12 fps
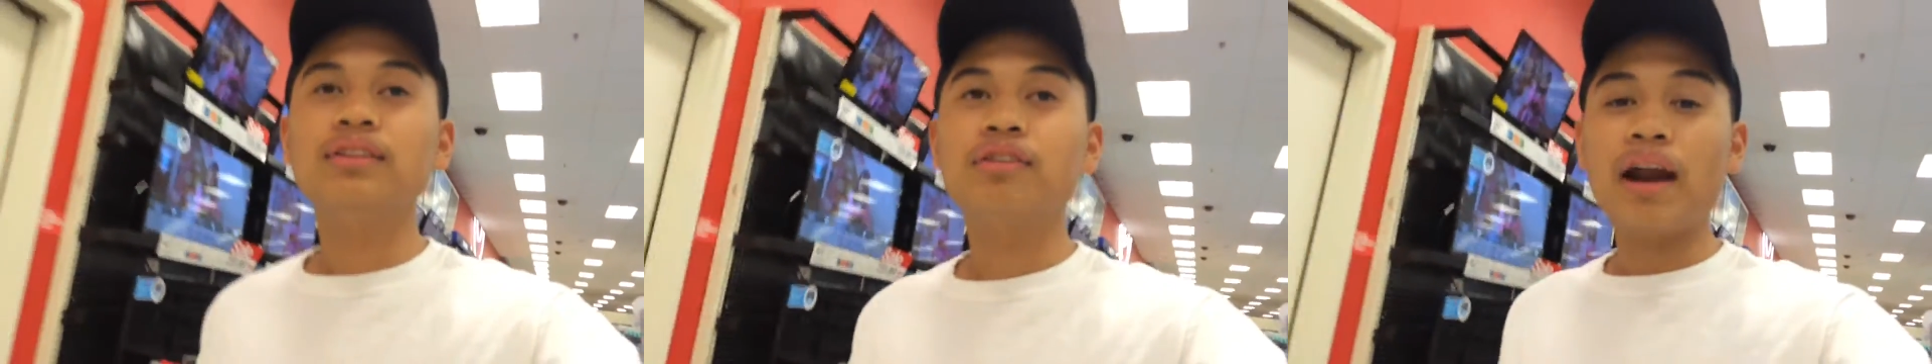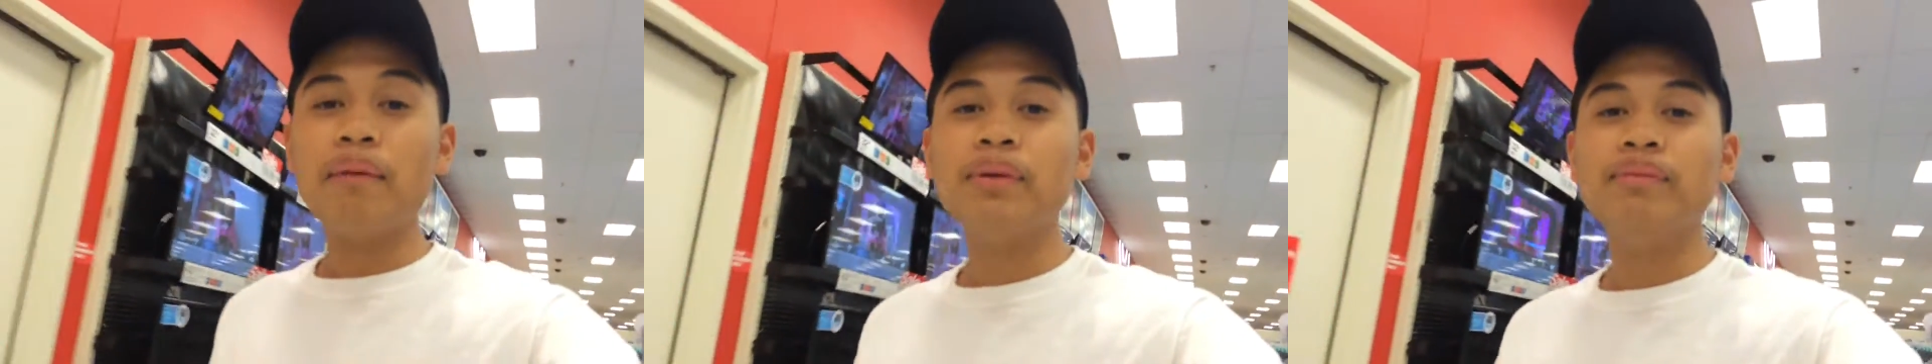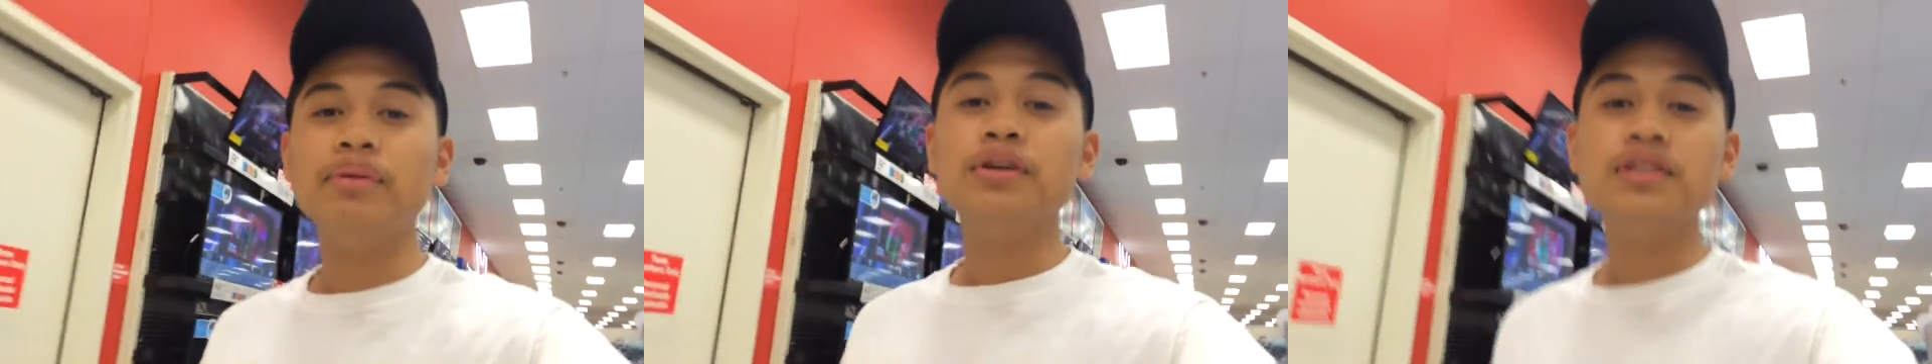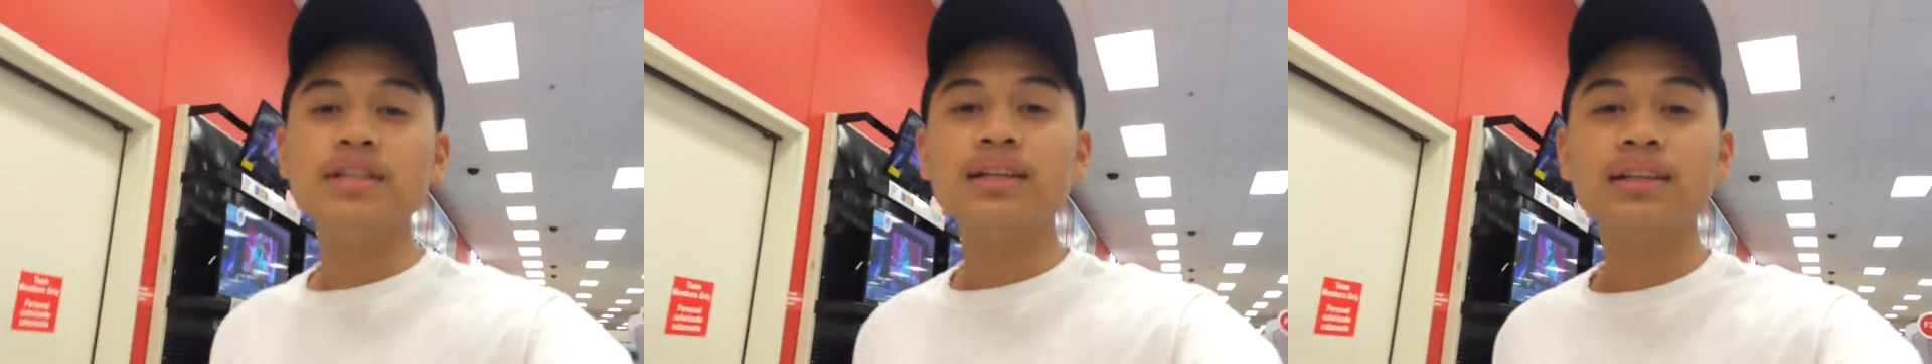crappy
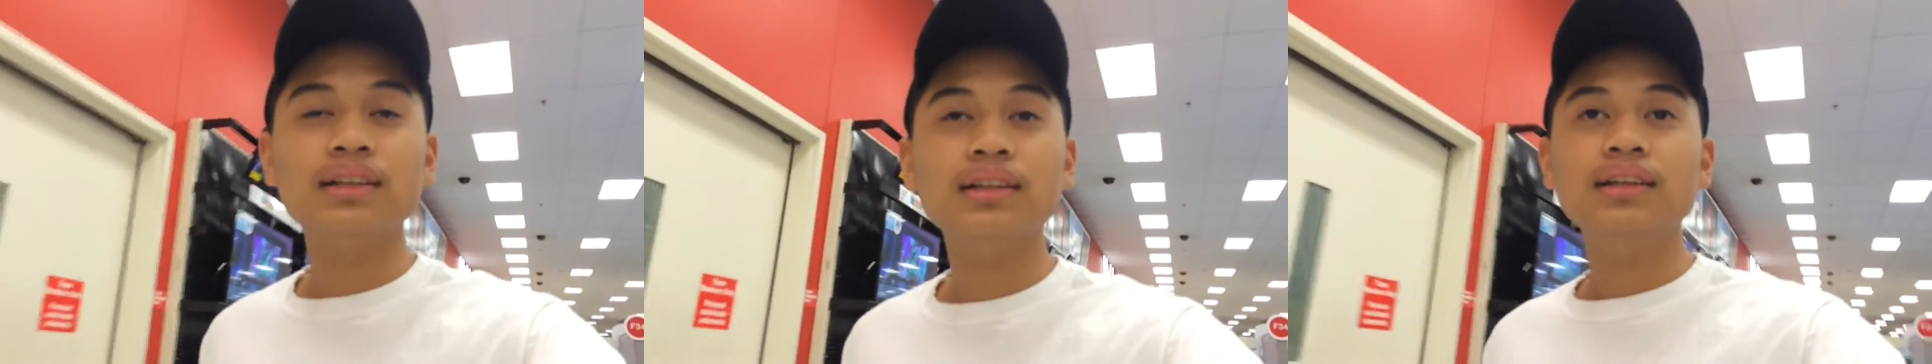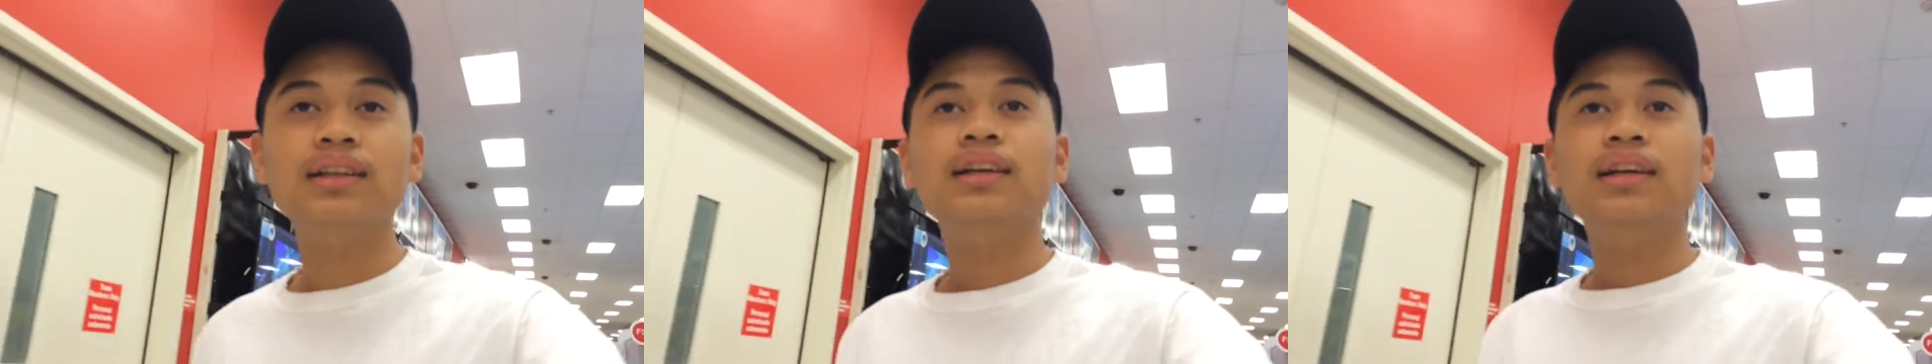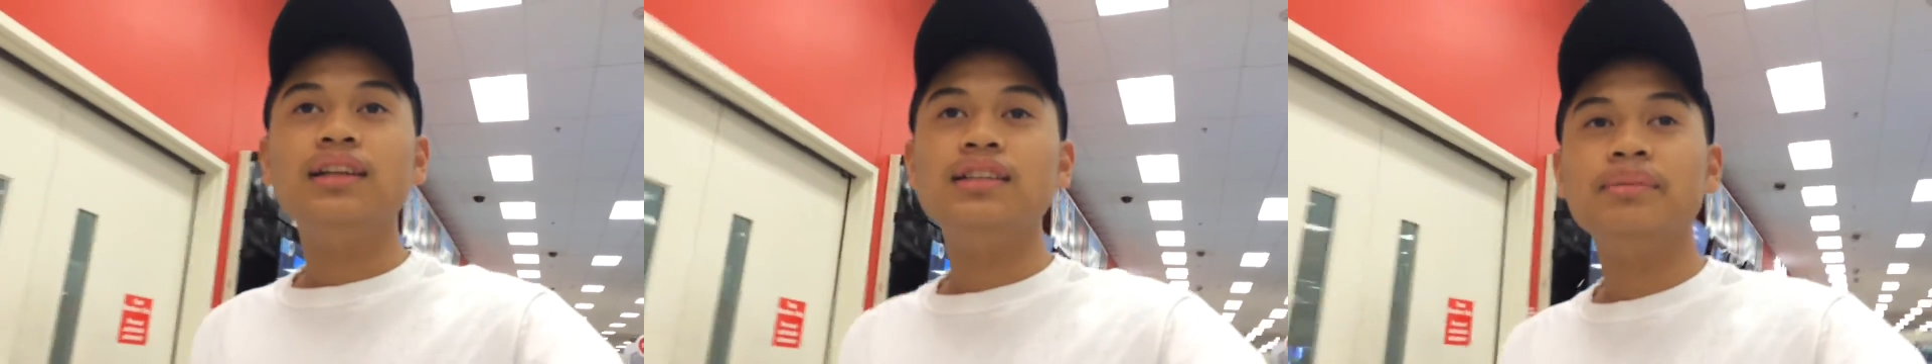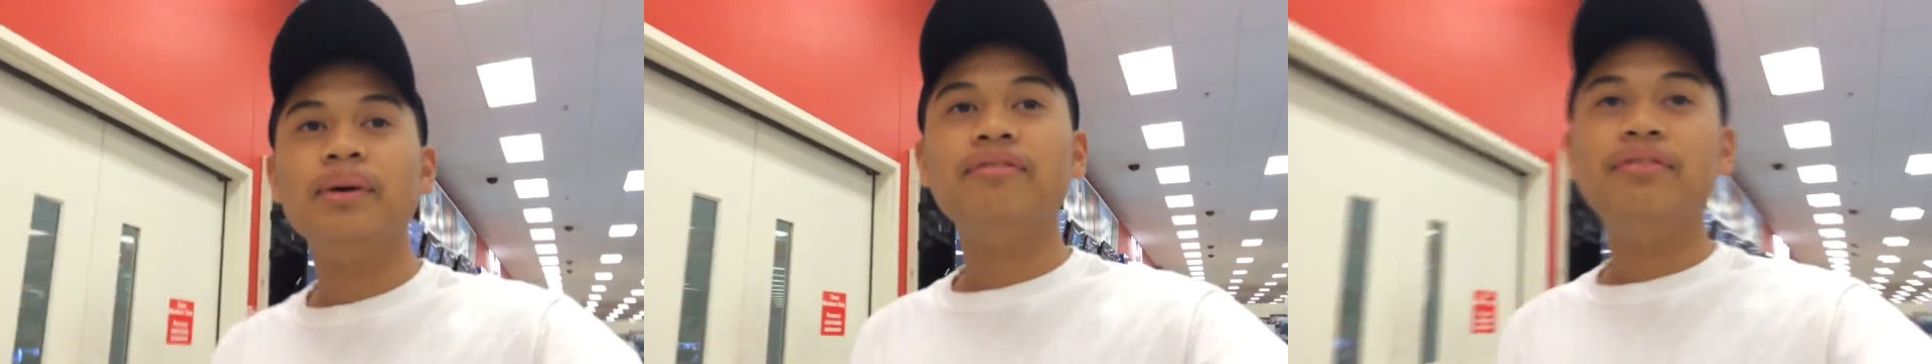music into my